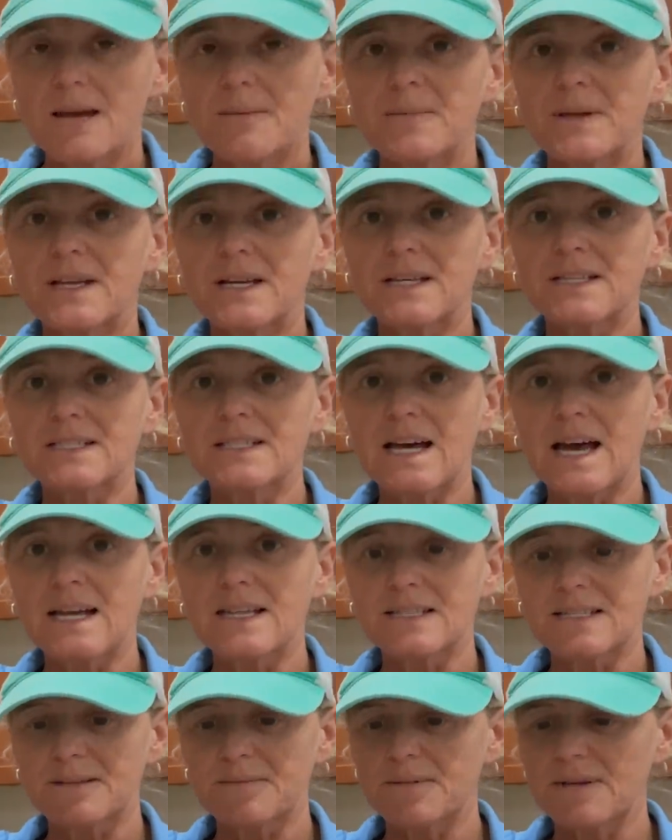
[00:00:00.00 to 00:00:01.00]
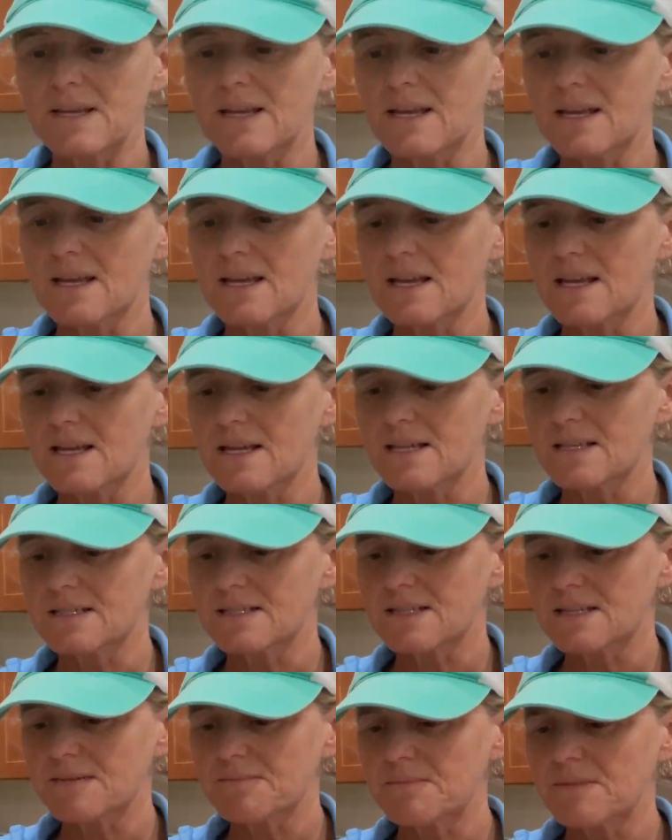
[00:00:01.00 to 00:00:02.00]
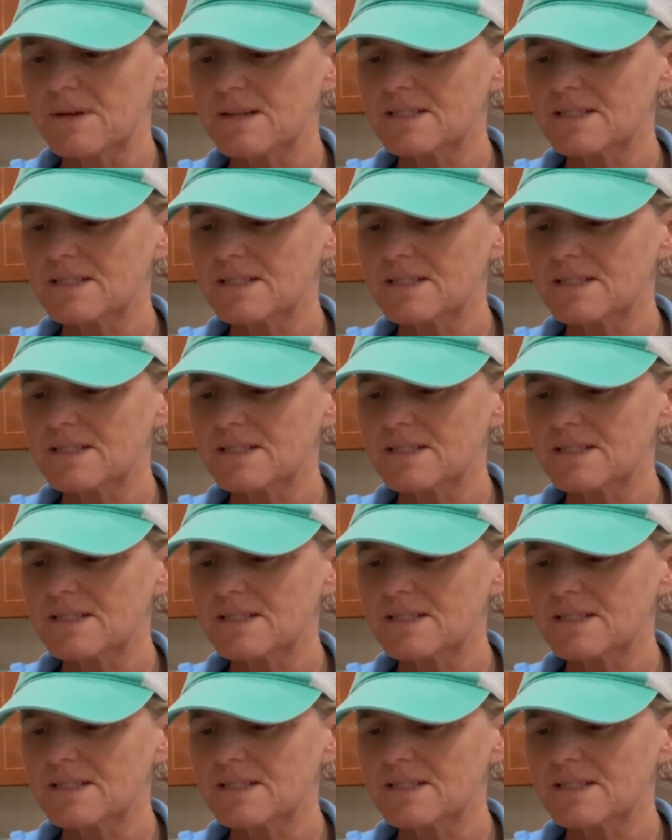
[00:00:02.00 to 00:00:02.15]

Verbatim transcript: because that to me is, it,